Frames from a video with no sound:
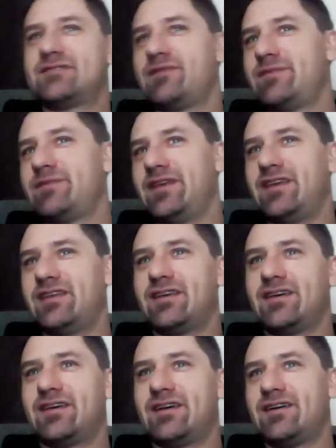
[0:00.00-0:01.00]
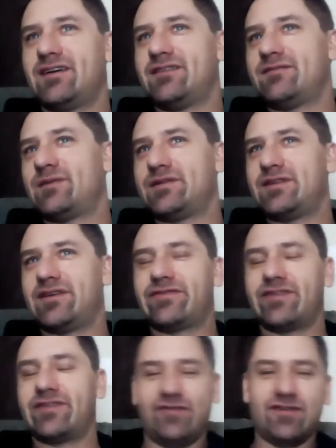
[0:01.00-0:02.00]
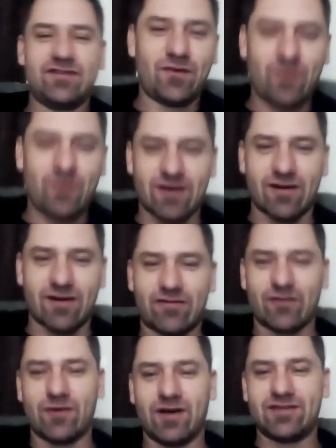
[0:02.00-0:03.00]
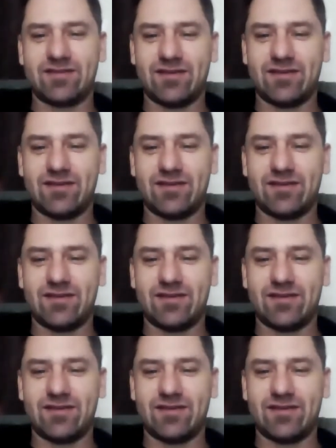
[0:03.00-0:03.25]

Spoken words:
we've been getting a definitely. It feels like winter for once,